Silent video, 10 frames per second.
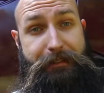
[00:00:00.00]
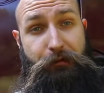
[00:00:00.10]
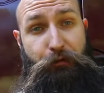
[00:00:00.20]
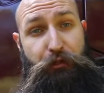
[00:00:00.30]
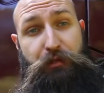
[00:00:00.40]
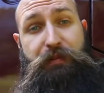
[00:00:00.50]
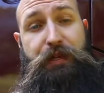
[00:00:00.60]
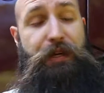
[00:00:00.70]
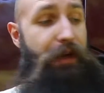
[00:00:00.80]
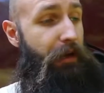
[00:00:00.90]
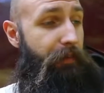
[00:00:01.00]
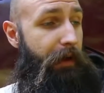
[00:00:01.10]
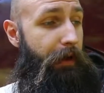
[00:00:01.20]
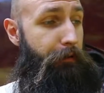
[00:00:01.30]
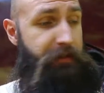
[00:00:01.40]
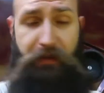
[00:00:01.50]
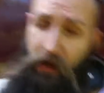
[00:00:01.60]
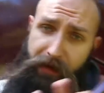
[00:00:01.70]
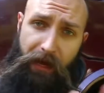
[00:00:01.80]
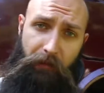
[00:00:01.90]
going to be about
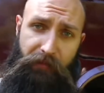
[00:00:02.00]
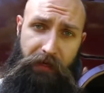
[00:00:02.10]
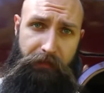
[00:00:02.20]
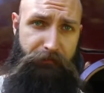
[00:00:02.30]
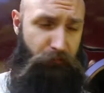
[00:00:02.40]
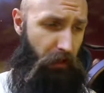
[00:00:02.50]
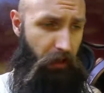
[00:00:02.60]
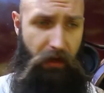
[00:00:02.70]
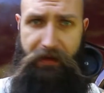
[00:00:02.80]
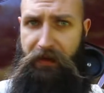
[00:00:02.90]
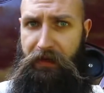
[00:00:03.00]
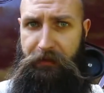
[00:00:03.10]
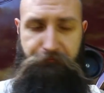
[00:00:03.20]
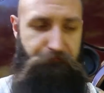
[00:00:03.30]
not camping, not hiking,